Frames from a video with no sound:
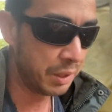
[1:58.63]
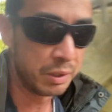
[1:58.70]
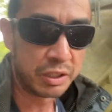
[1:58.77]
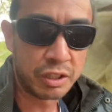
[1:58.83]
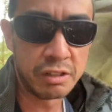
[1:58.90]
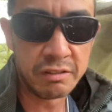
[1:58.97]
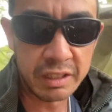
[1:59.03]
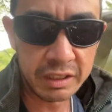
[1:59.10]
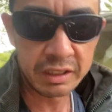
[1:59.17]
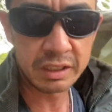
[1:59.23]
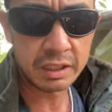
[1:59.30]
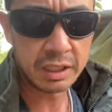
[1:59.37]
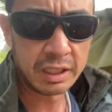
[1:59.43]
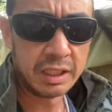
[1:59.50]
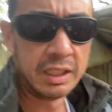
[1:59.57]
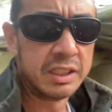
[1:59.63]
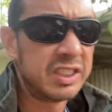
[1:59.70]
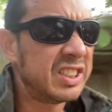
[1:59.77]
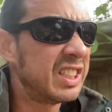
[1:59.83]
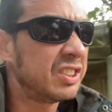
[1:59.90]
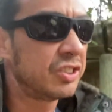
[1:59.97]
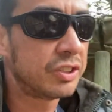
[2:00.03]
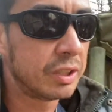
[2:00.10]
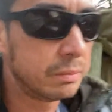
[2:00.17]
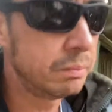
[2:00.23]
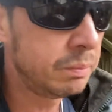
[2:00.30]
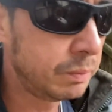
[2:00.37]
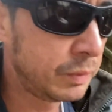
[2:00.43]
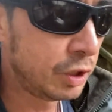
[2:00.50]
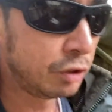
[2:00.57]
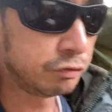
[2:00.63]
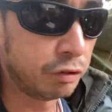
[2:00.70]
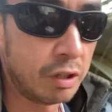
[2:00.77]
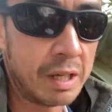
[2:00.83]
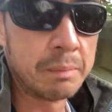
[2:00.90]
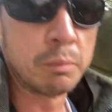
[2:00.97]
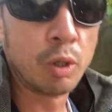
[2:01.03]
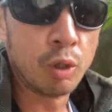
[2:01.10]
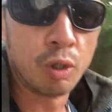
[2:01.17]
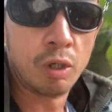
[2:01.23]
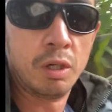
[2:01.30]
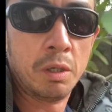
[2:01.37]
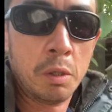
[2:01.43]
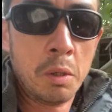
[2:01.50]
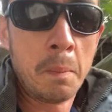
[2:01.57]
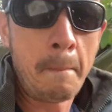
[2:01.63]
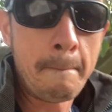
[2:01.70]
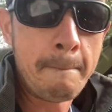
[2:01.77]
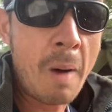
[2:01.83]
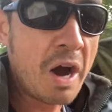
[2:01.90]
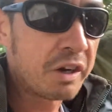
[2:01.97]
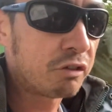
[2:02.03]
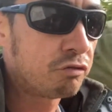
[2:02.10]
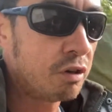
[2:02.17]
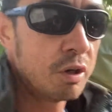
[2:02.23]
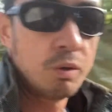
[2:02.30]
current system for a more micro